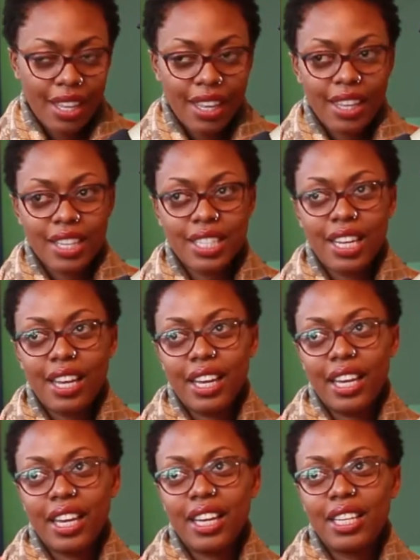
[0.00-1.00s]
that
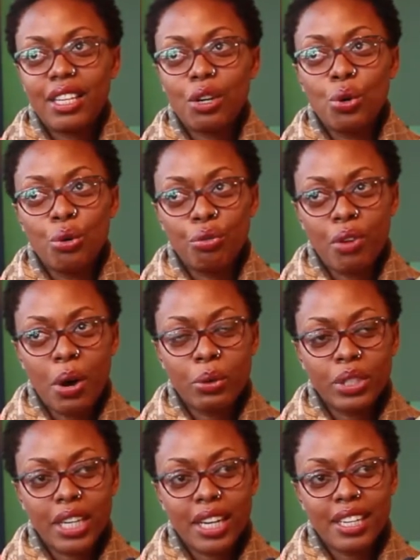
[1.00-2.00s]
I
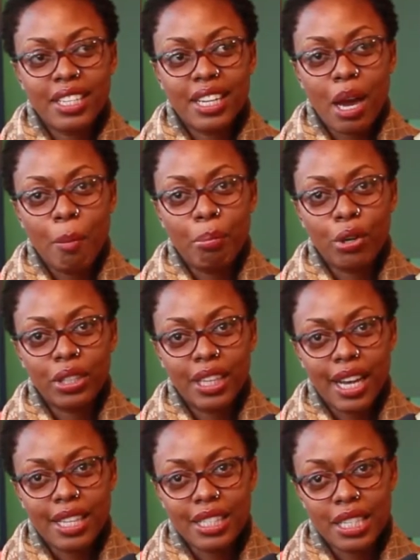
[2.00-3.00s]
co-founded a
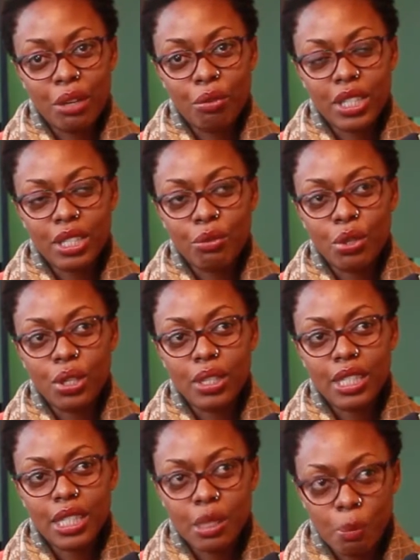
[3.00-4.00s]
podcasting festival
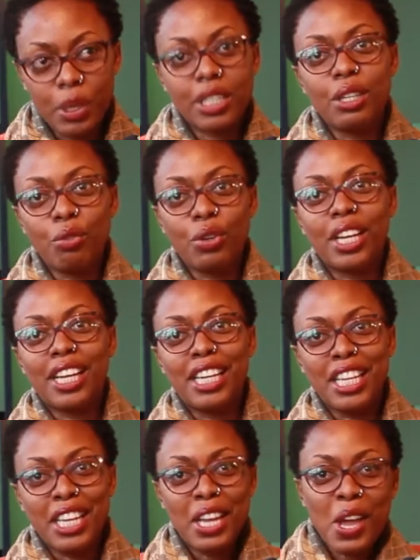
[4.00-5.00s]

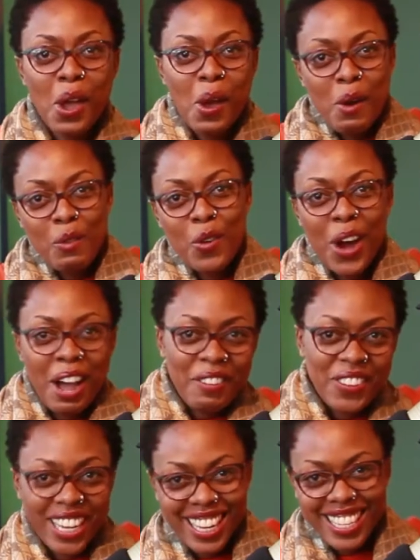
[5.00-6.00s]
specifically for
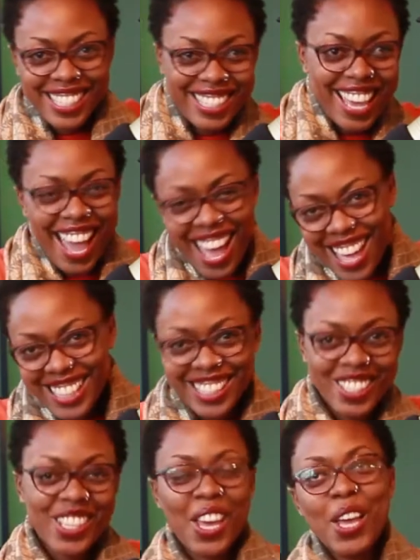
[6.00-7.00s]
Africans.
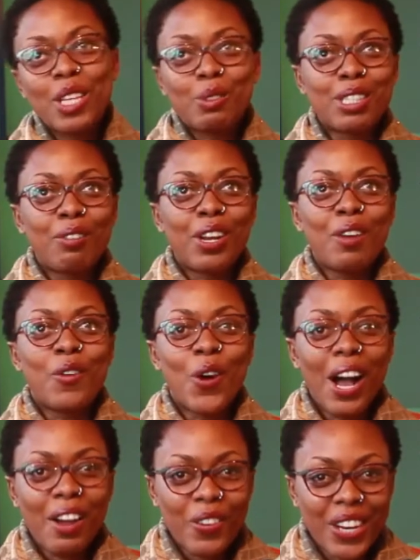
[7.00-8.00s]
Yes! Specifically for
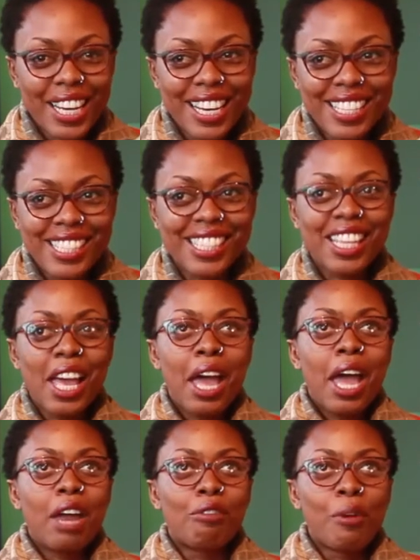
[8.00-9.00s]
Africans
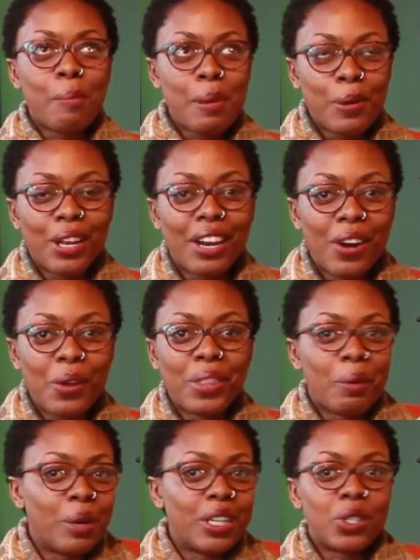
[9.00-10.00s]
and for people around
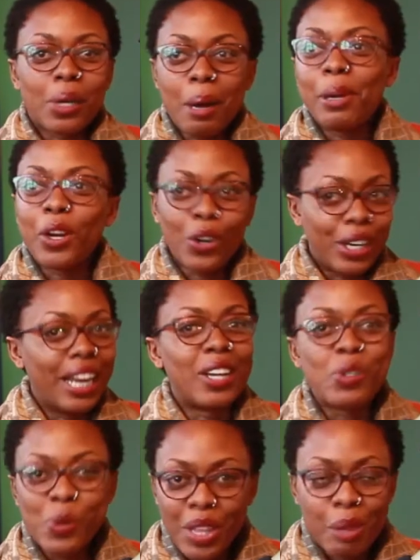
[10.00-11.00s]
the world to come and
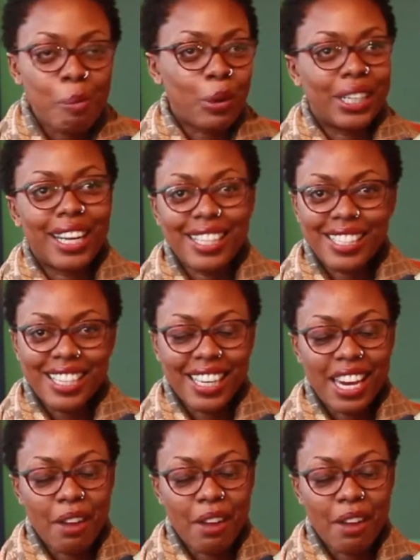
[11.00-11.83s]
connect with podcasting